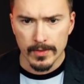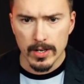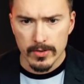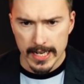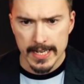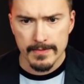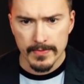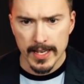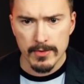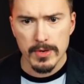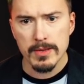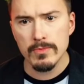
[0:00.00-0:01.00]
Okay,
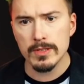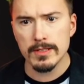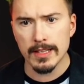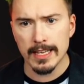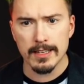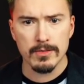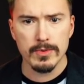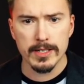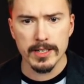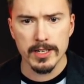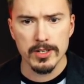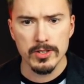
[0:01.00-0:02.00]
and we're
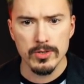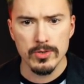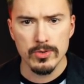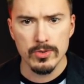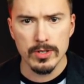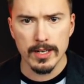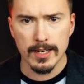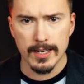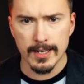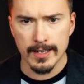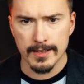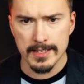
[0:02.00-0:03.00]
gonna do
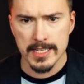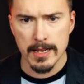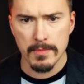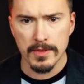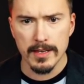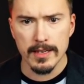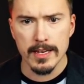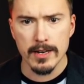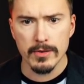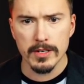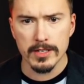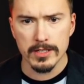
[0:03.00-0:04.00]
the same thing
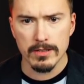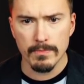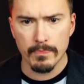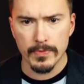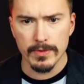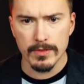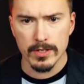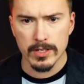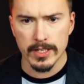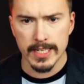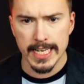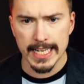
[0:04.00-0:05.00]
here. We're gonna
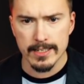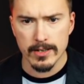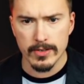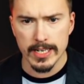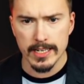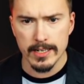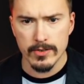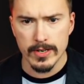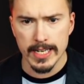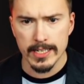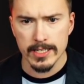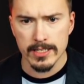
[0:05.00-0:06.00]
connect our inner
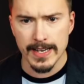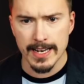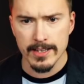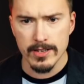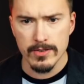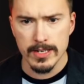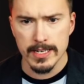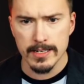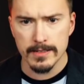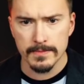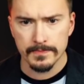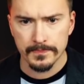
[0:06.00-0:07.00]
radius value here.